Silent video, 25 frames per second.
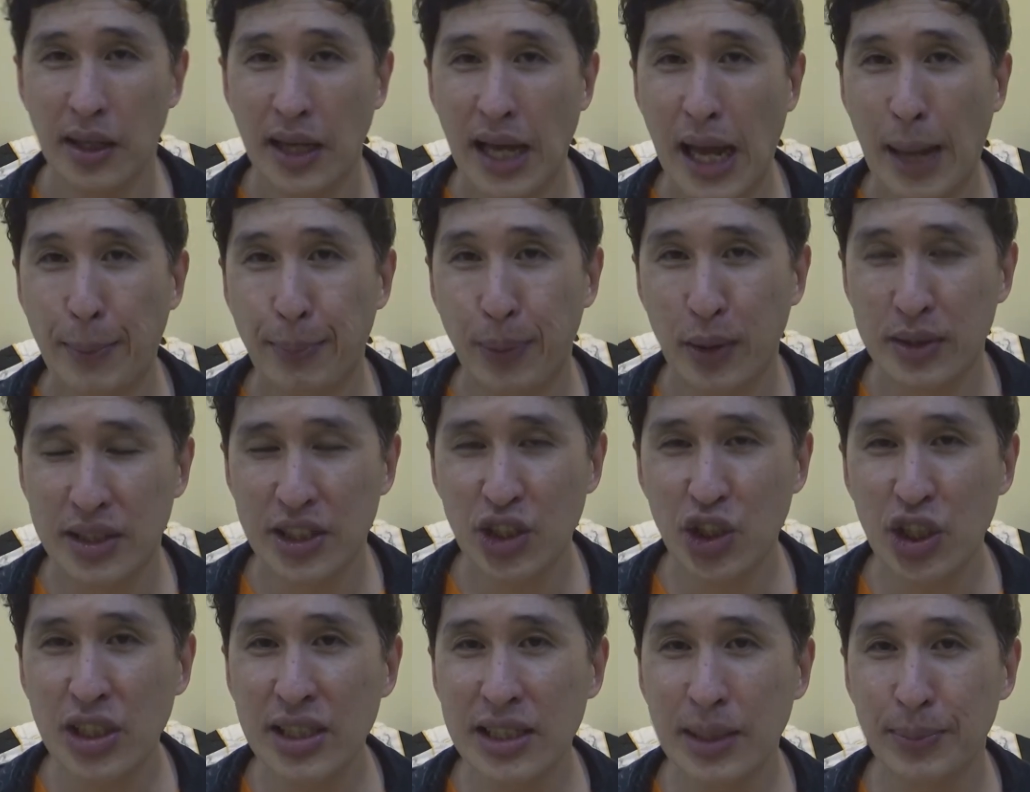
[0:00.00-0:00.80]
At
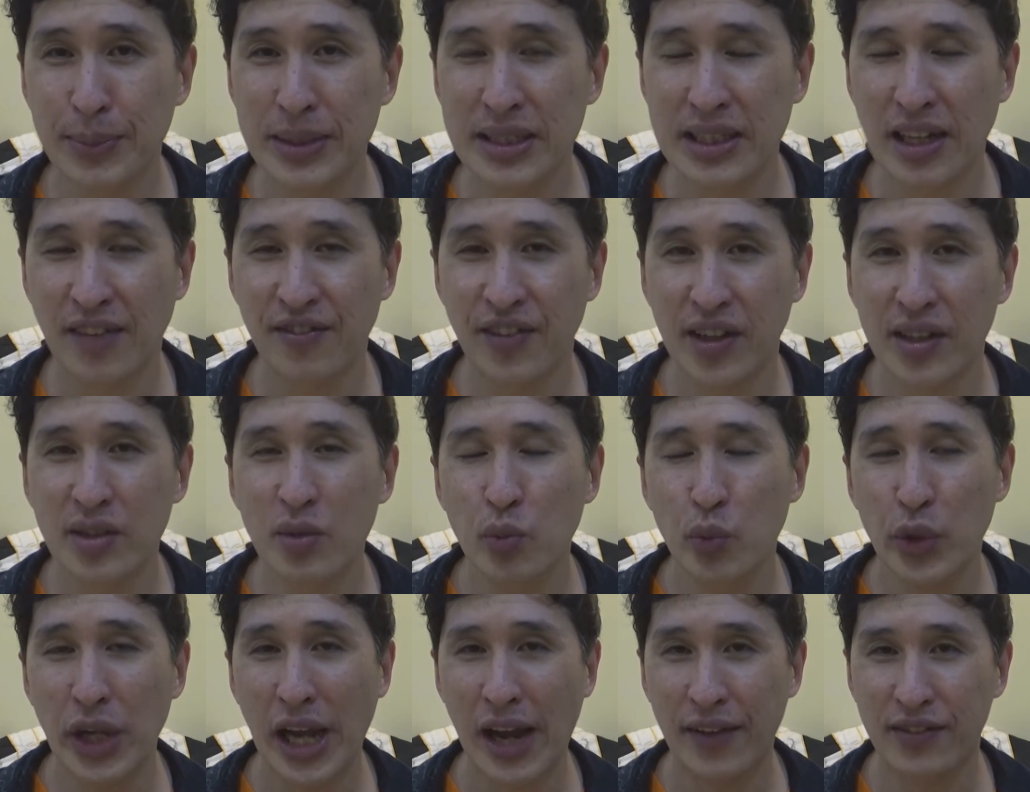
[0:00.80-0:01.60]
position number
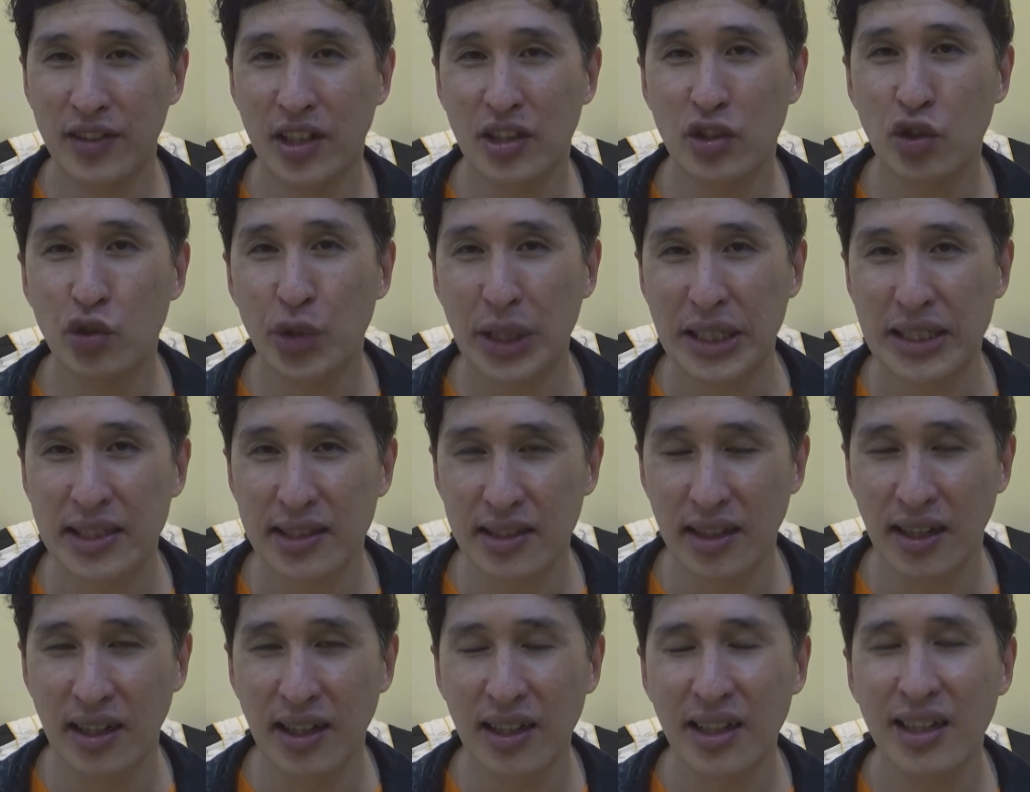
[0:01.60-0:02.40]
7, we have the
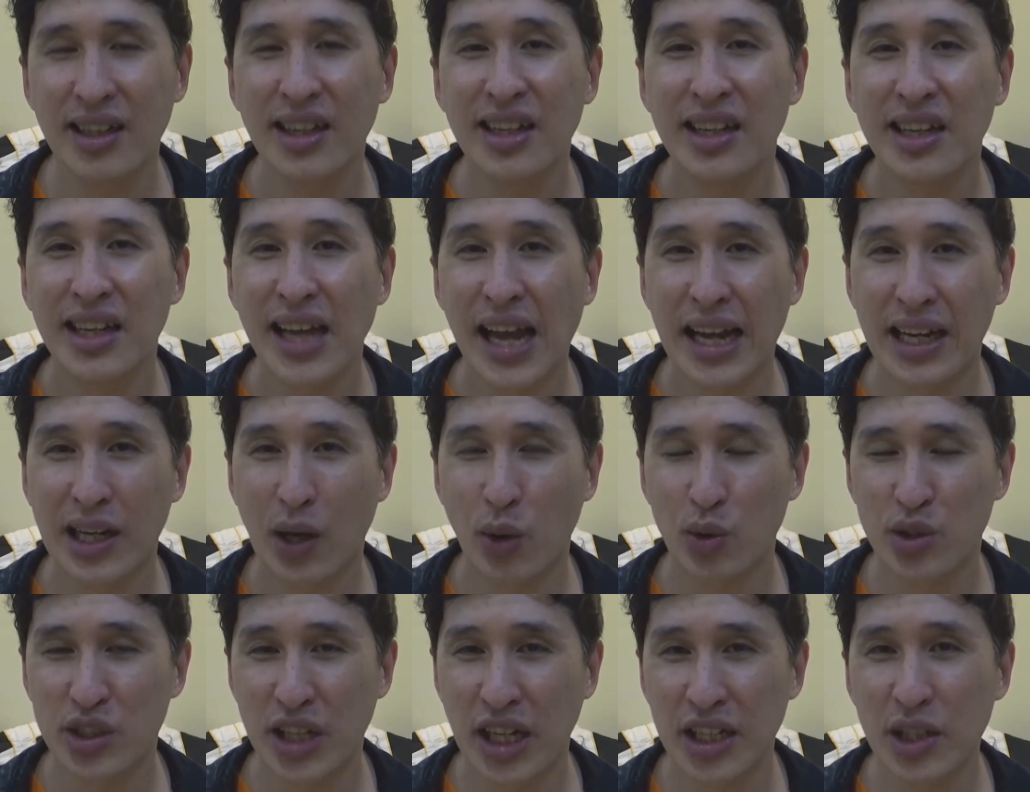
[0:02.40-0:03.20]
Trickster. At
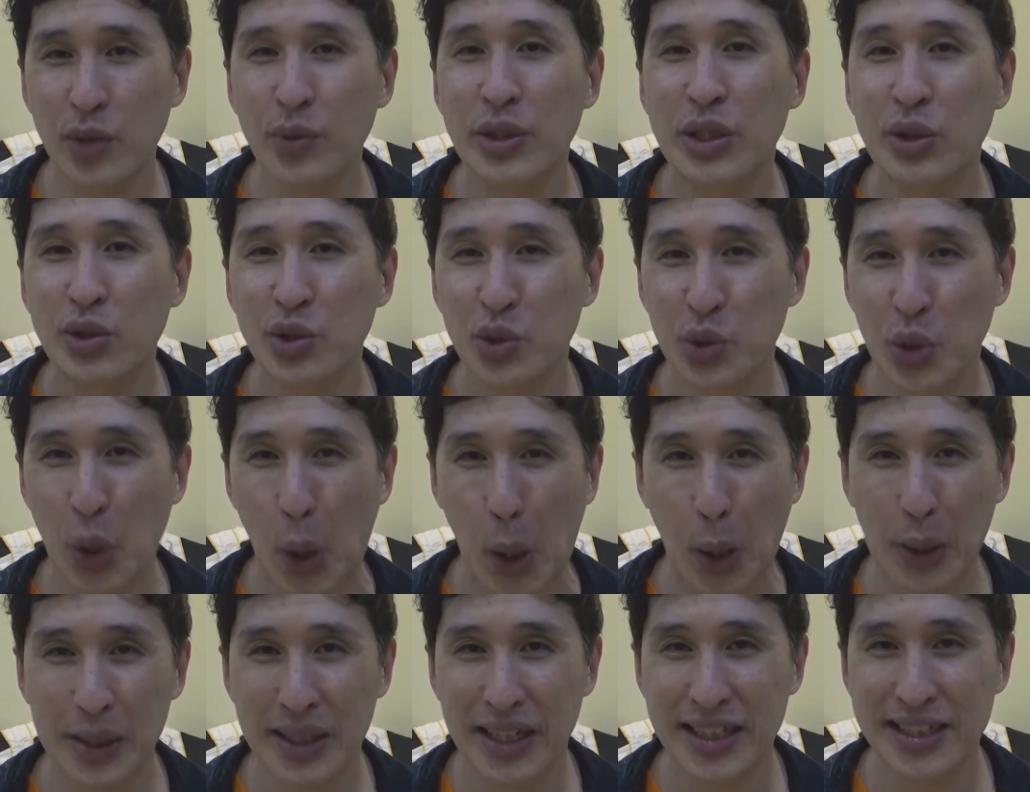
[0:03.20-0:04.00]
our channel, we used to
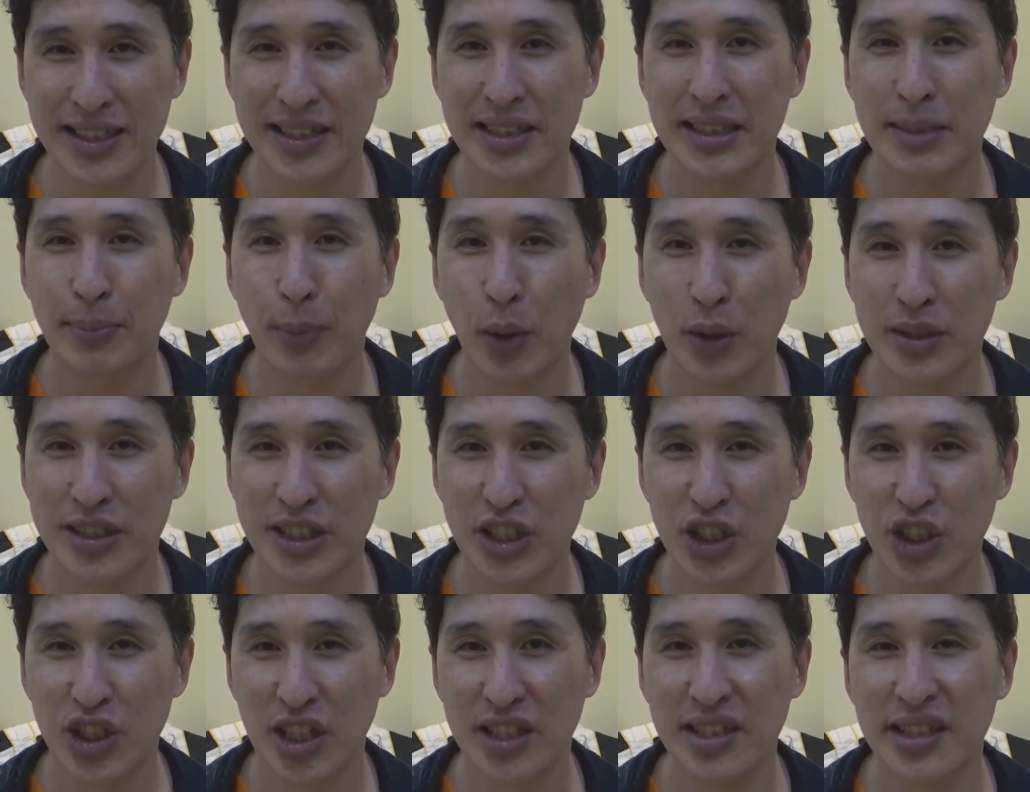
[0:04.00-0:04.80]
call this
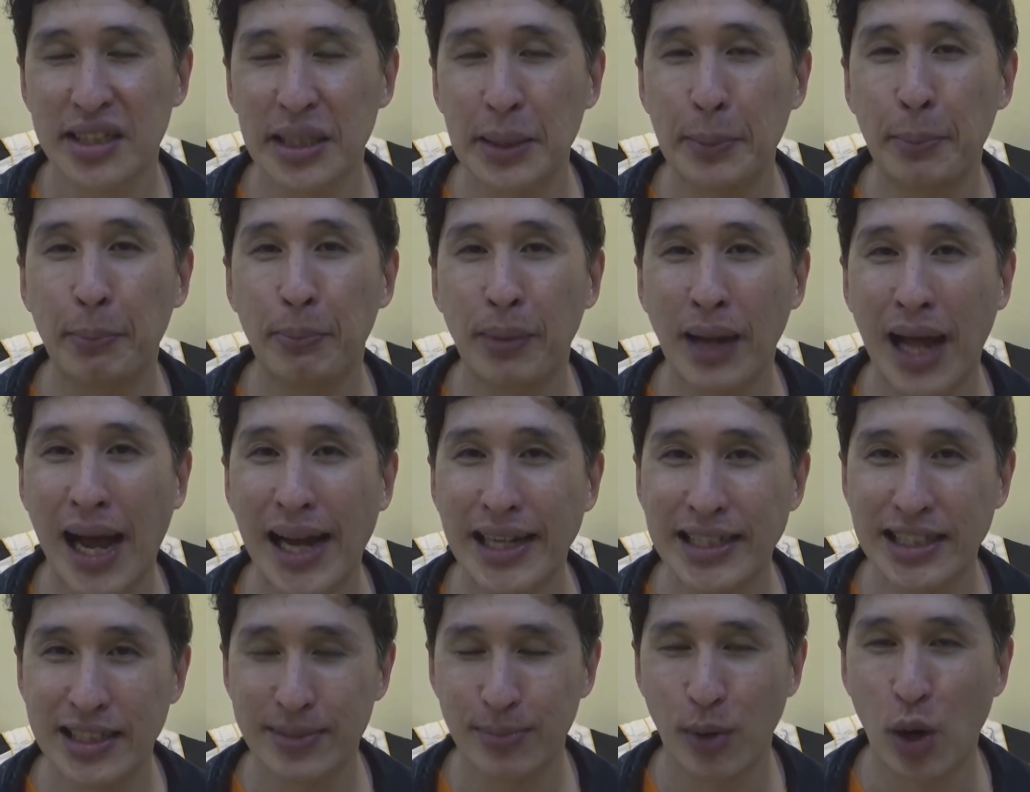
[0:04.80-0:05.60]
position the
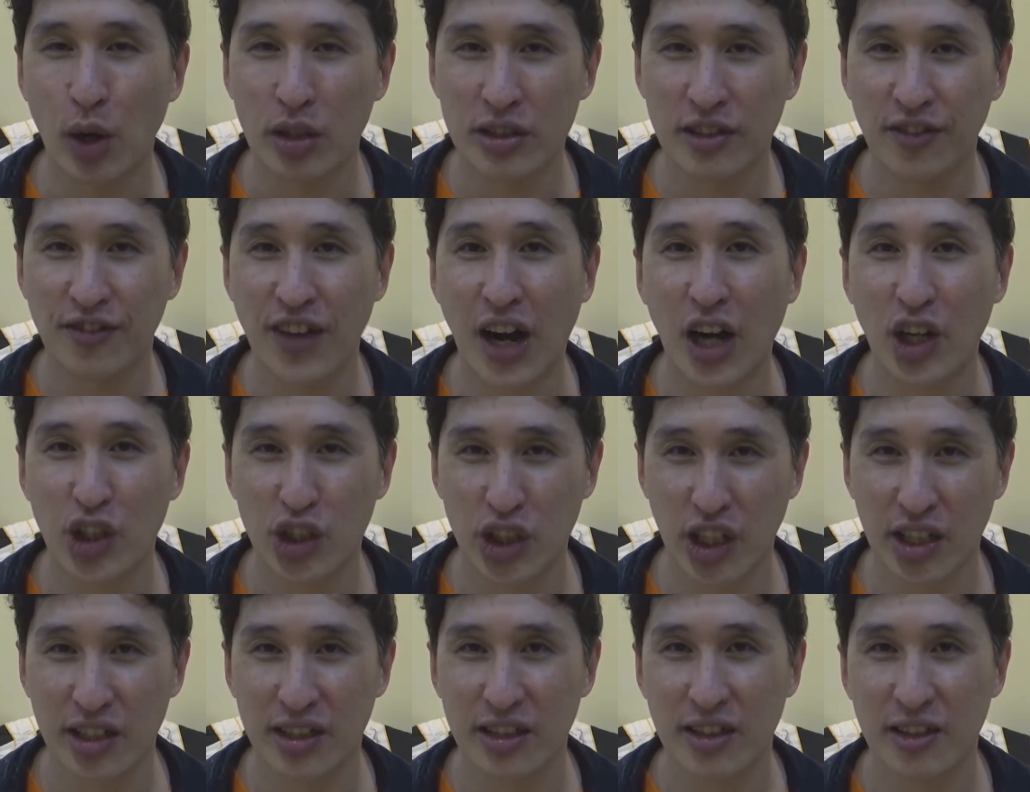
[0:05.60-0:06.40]
blind spot
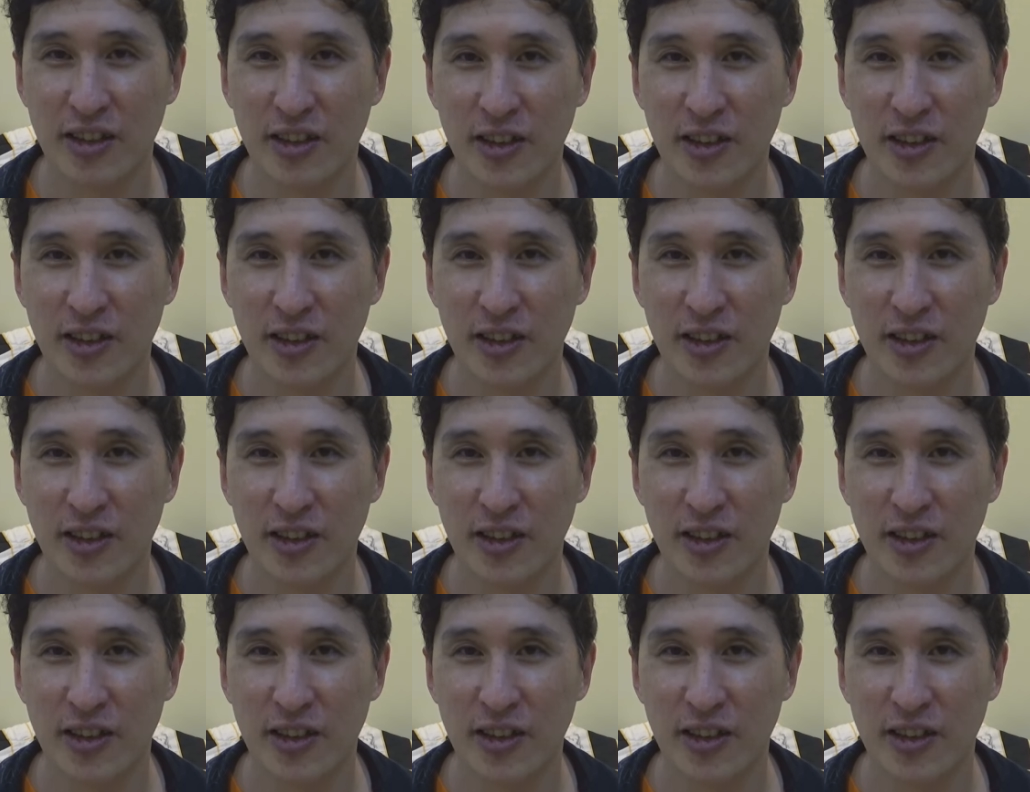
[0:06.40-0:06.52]
function.